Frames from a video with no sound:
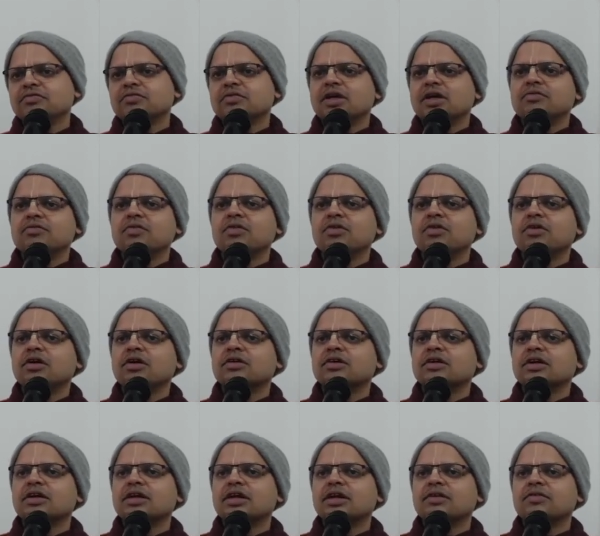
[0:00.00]
then we will
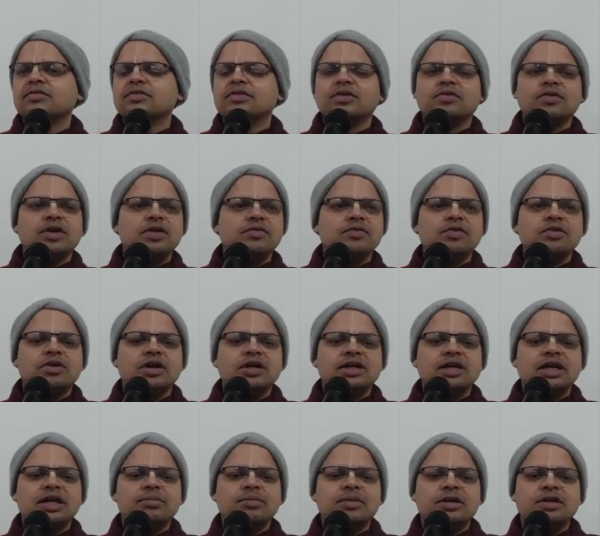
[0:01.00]
not then we will
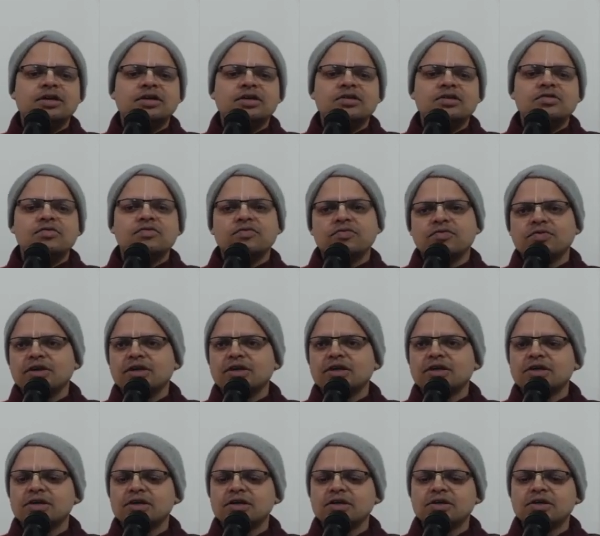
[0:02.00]
not lament
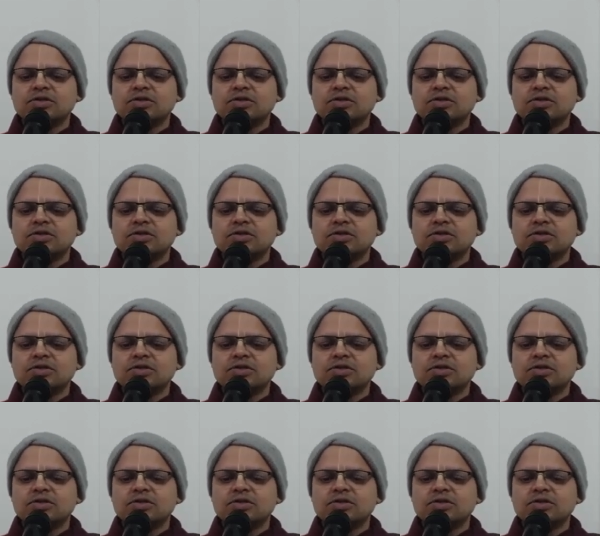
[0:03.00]
fully.